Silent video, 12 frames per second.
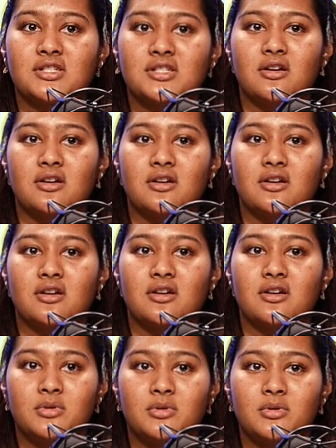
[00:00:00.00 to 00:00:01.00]
on your social
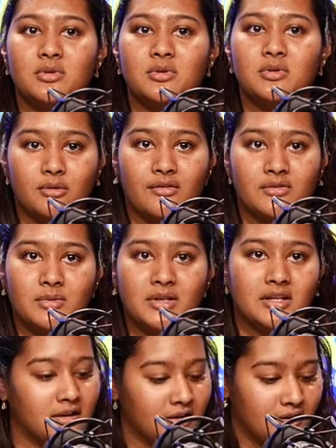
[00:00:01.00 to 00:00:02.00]
media. So you don't have to be
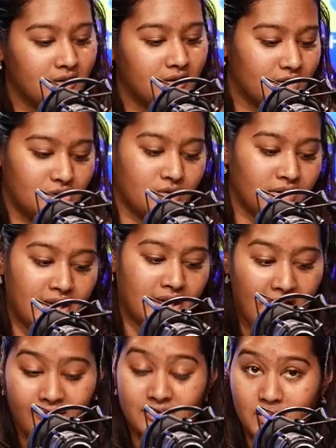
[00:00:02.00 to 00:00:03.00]
there. You don't really
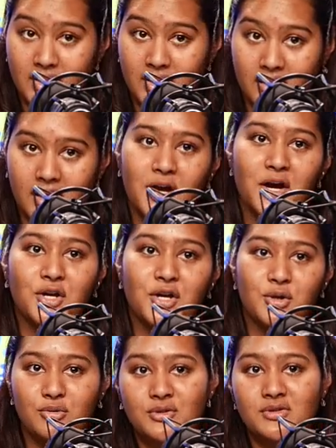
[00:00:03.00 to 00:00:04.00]
have to be there. You
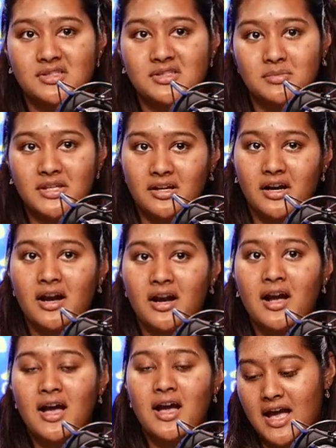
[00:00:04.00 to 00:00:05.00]
choose to be there.
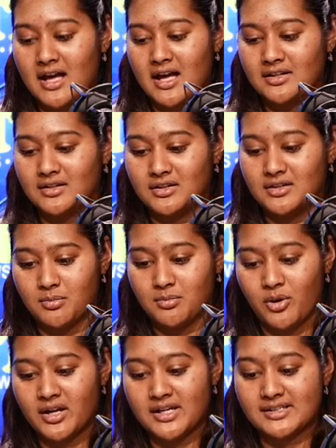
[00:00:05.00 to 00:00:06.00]
And the
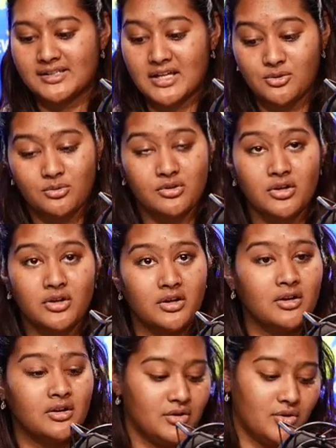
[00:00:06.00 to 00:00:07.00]
point is that you could
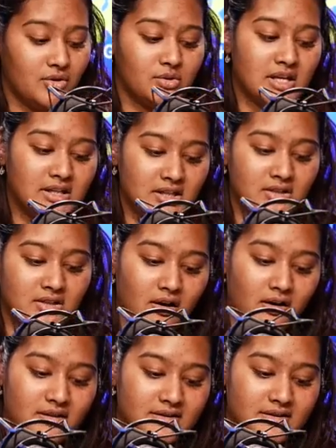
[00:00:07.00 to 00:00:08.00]
use a detox.
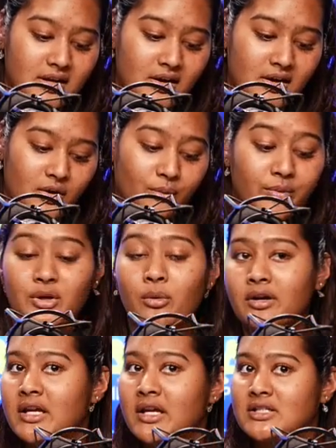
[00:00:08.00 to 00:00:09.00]
We don't
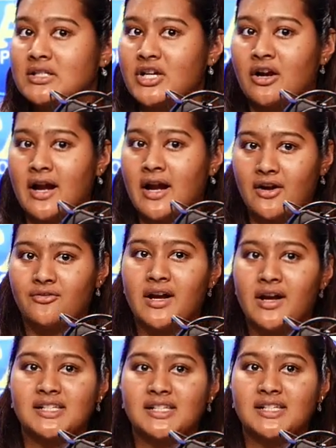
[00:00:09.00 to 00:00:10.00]
need to share every
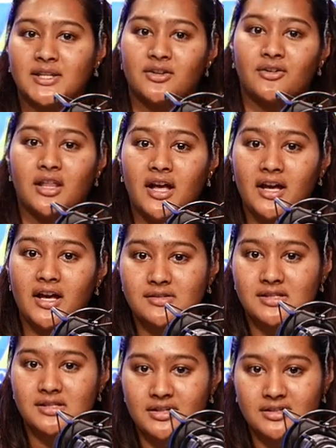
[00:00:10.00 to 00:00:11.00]
aspect of our lives.
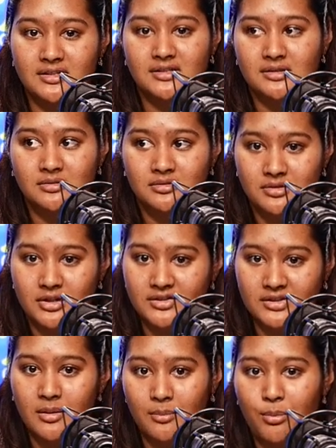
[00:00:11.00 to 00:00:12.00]
There's
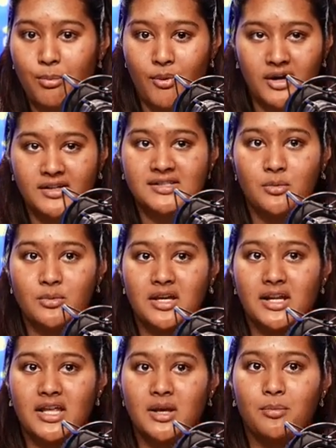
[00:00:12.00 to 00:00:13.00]
some parts that we can
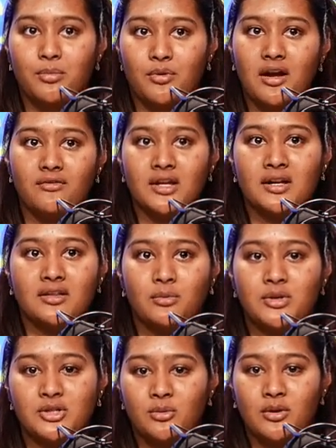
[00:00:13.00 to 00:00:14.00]
keep private and that we
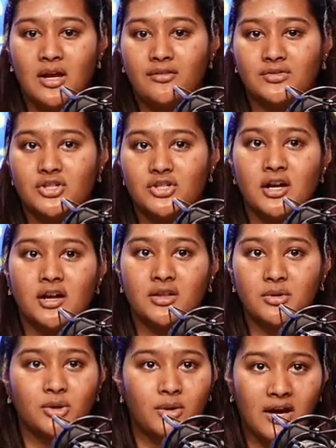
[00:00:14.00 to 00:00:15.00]
don't have to share, and that we
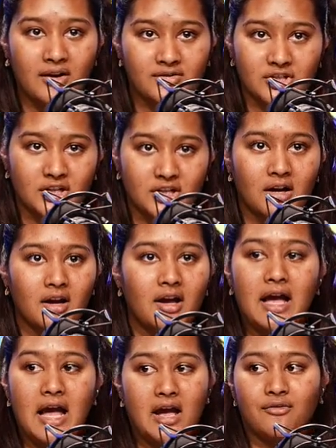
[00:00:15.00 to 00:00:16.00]
don't have to share
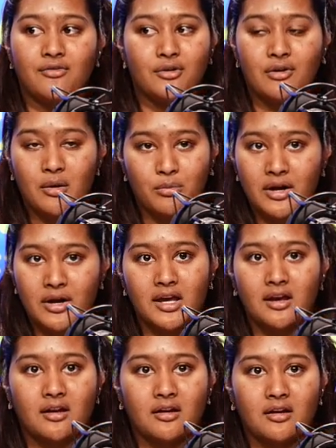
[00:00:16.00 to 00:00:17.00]
every
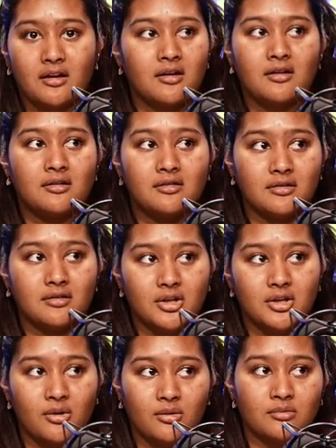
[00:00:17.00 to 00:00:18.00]
groundbreaking,
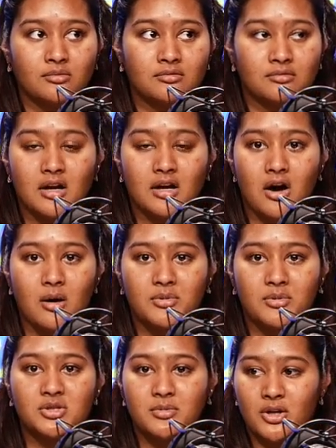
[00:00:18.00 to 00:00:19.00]

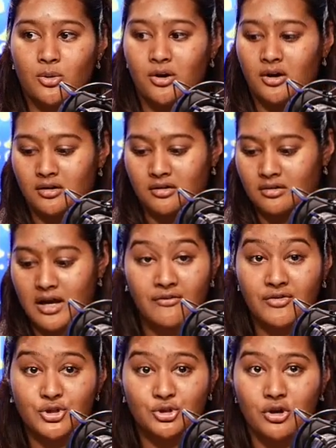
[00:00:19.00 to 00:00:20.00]
accomplishment or every
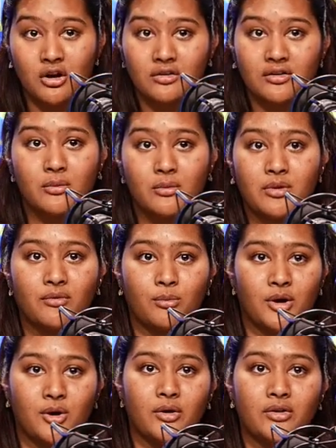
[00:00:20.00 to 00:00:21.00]
struggle that we're
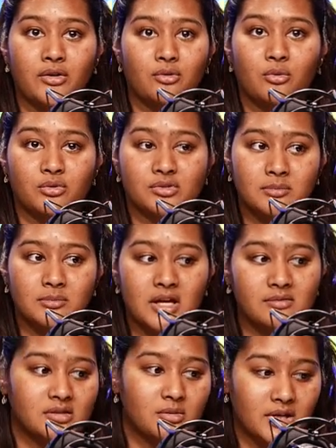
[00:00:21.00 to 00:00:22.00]
going through.
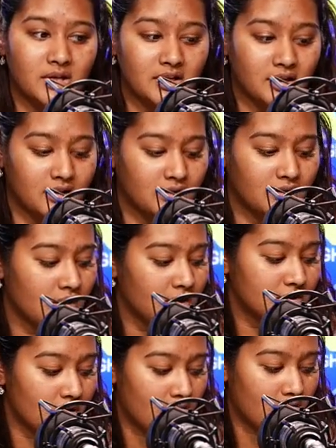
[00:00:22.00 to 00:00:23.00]
Sometimes we can
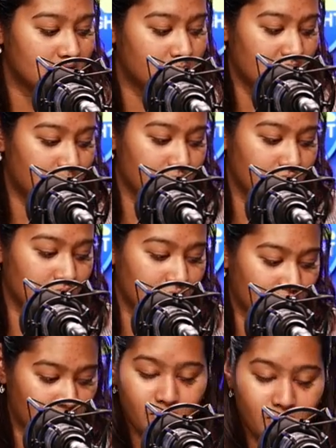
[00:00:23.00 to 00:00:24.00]
talk to people
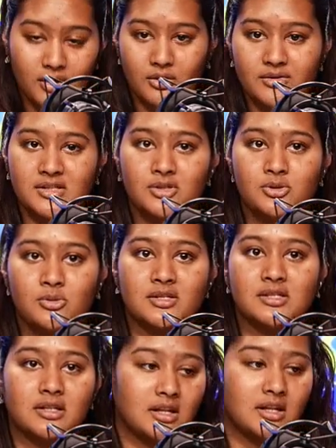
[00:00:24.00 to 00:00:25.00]
who are closest to us
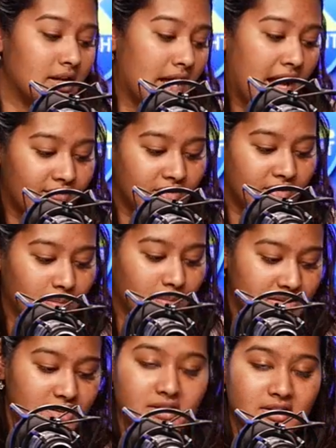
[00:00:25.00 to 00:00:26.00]
and have them listen
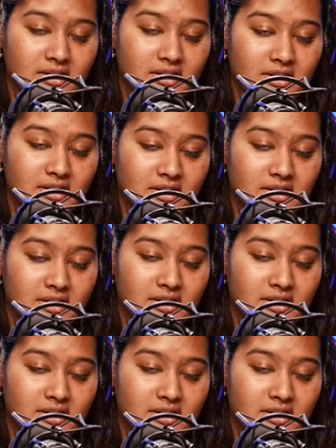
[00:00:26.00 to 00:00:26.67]
to our problems.